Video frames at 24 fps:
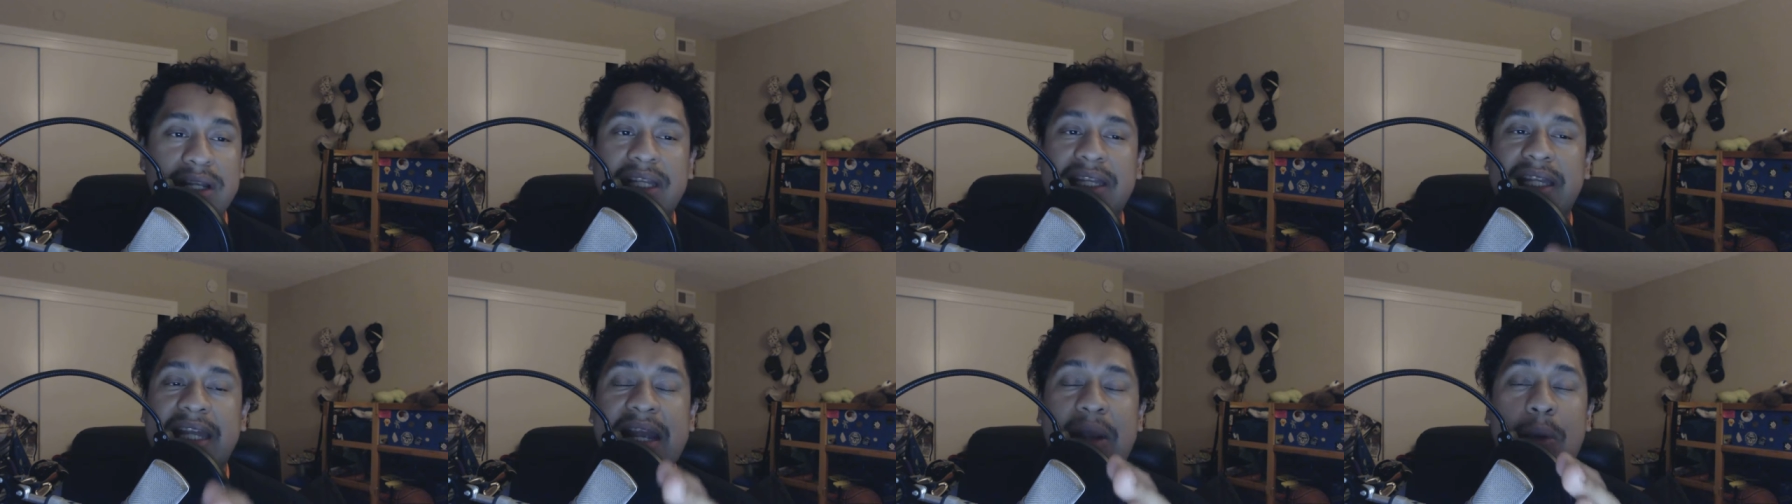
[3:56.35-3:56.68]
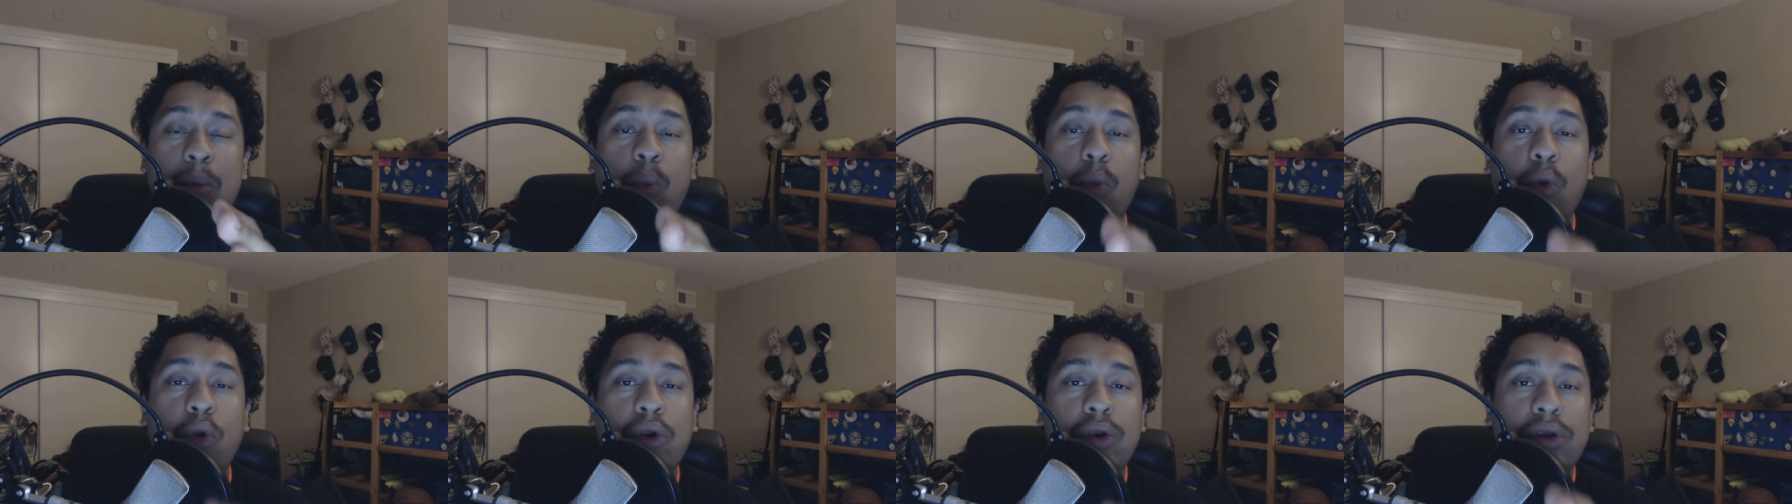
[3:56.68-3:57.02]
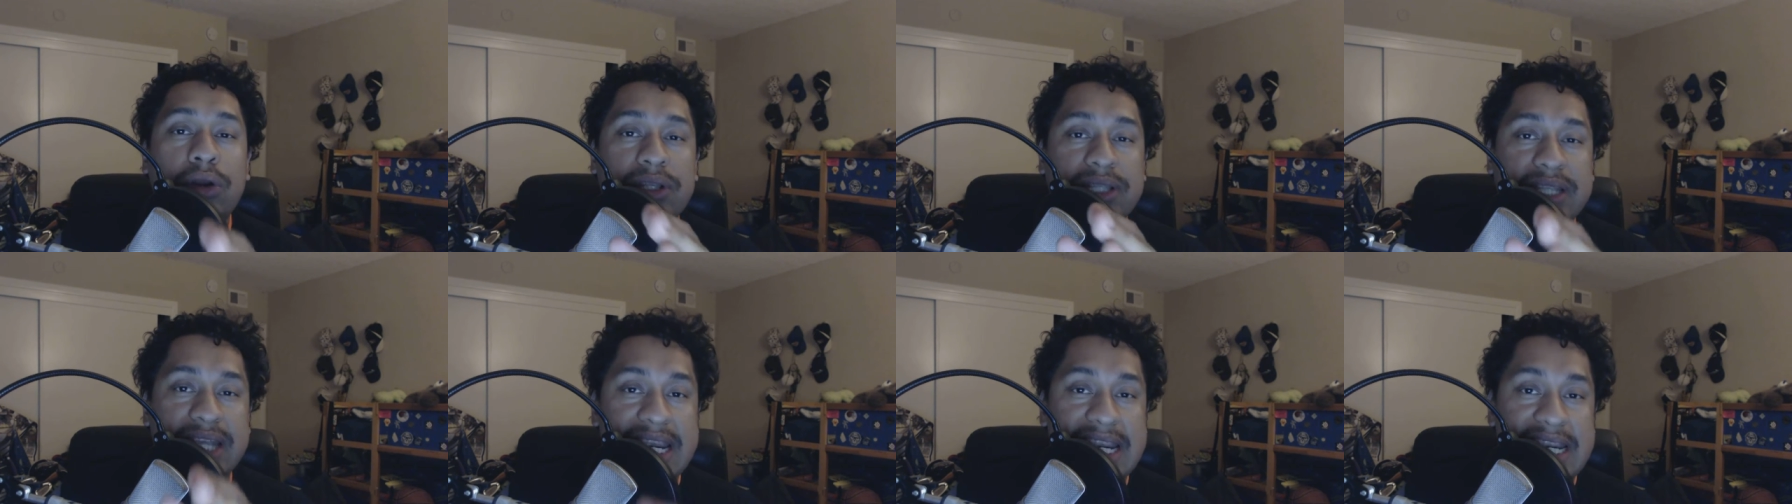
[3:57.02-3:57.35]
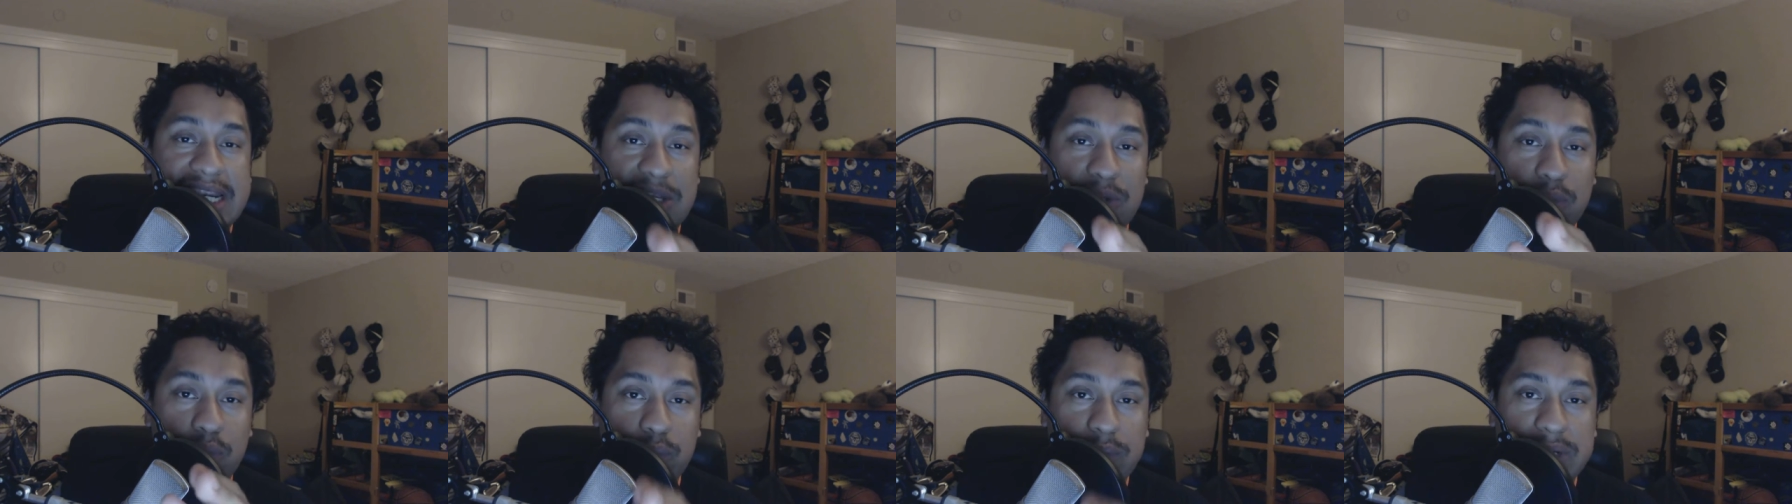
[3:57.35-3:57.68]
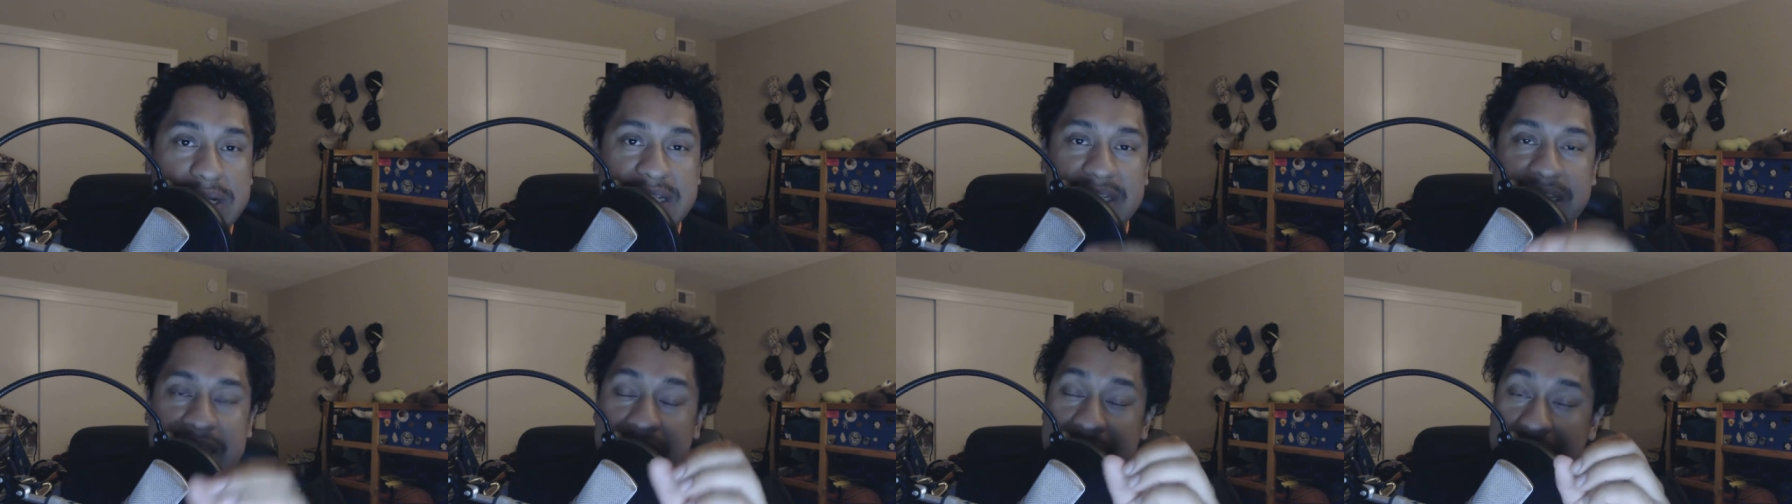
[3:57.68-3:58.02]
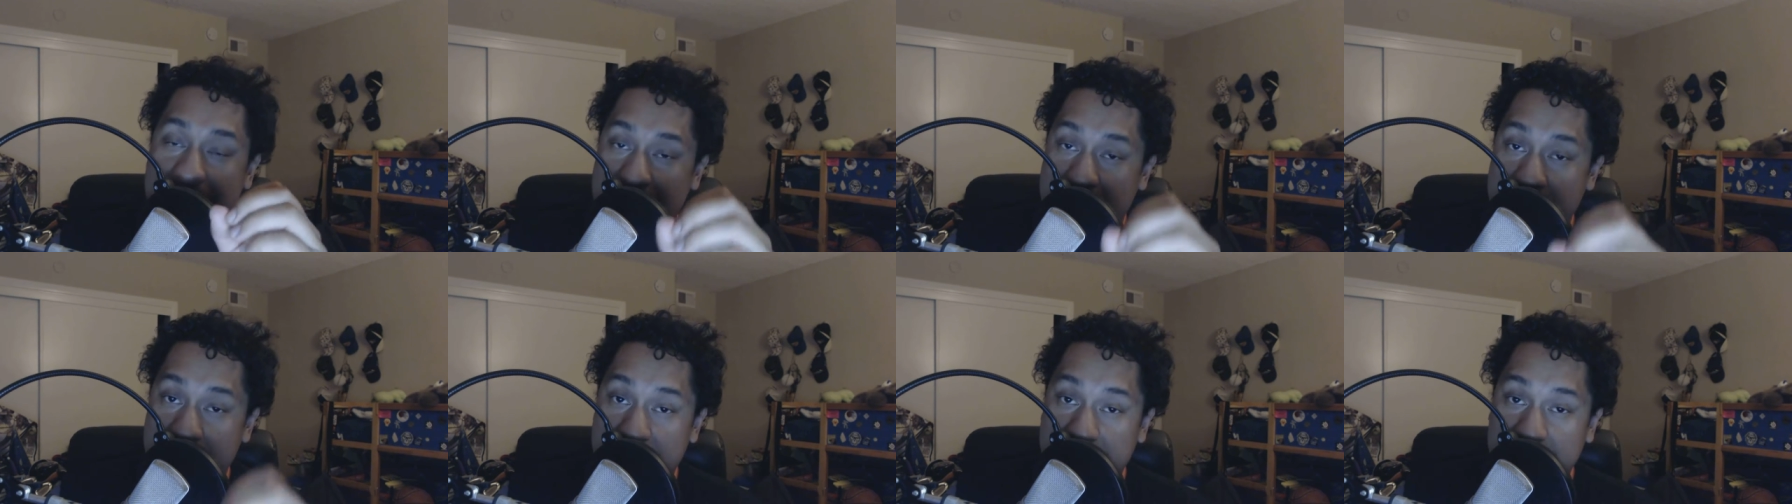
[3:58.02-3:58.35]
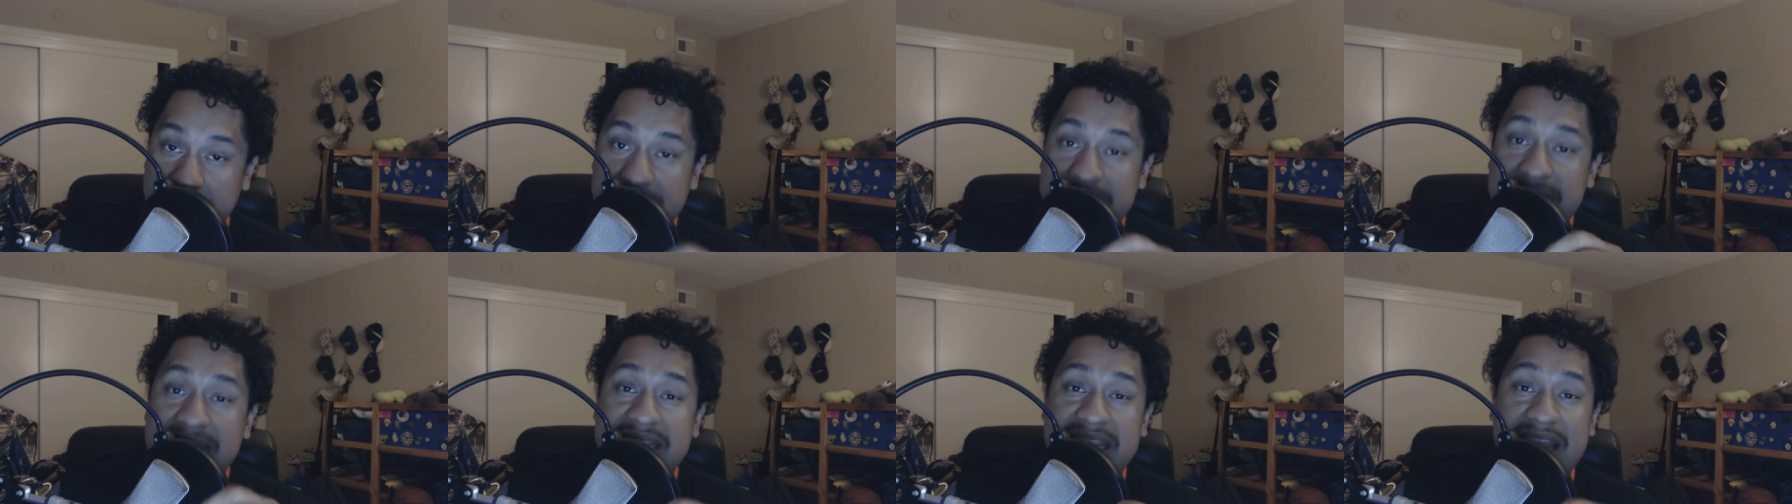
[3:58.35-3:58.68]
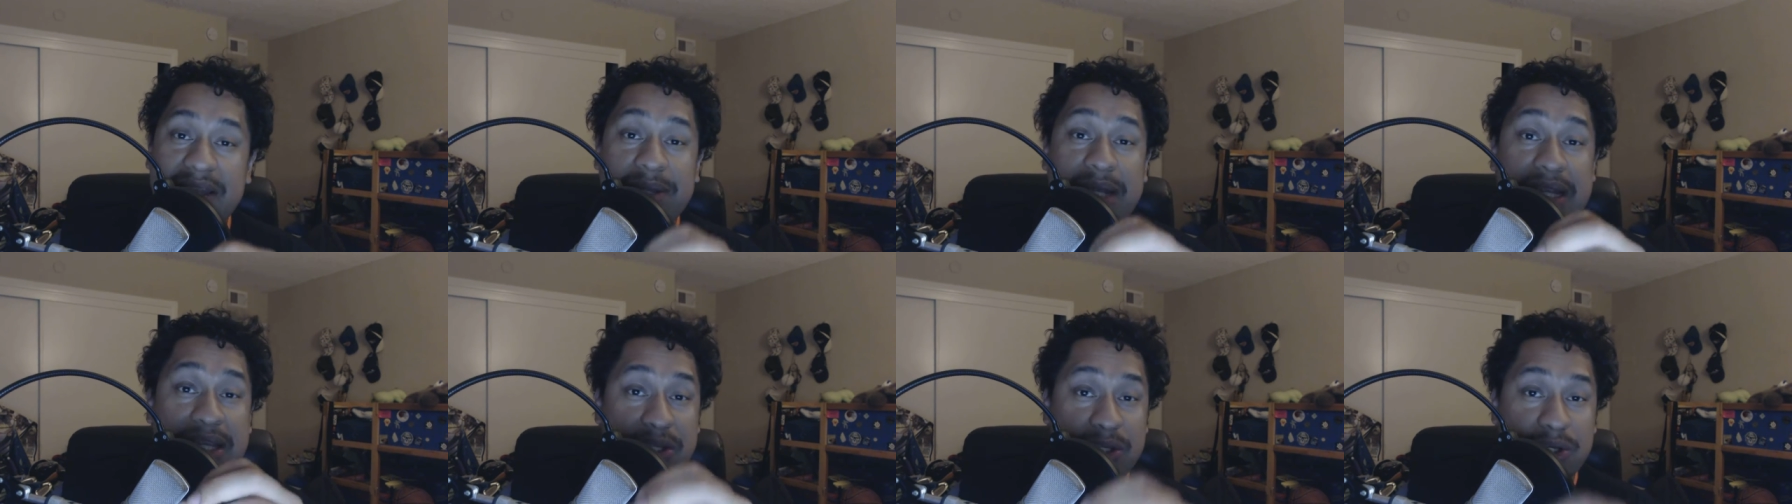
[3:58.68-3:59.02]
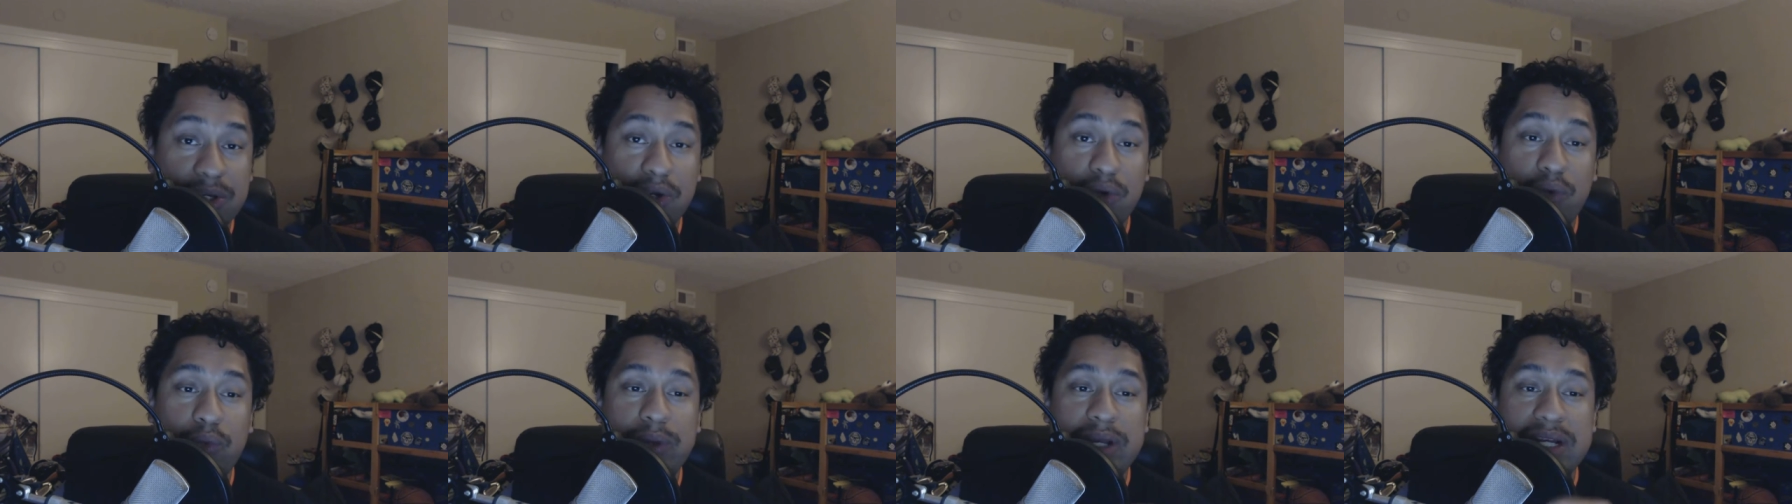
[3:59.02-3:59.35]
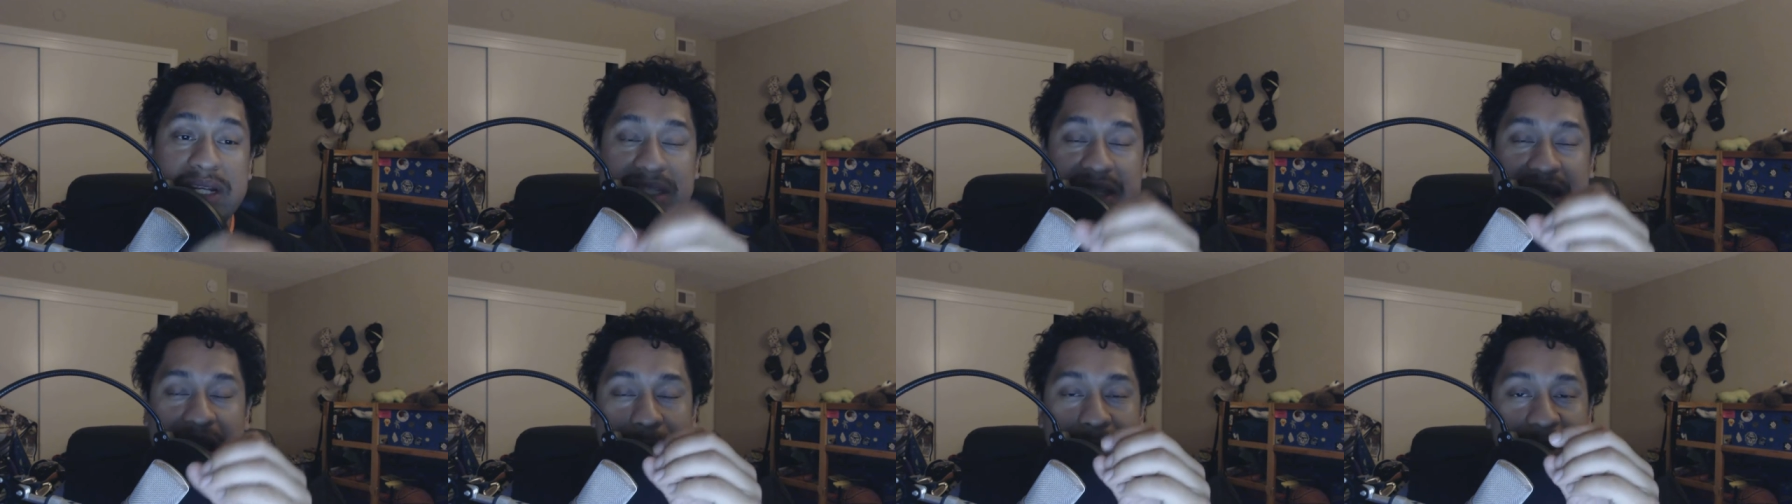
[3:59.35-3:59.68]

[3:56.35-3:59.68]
that they weren't taking risks. This time, they took risk.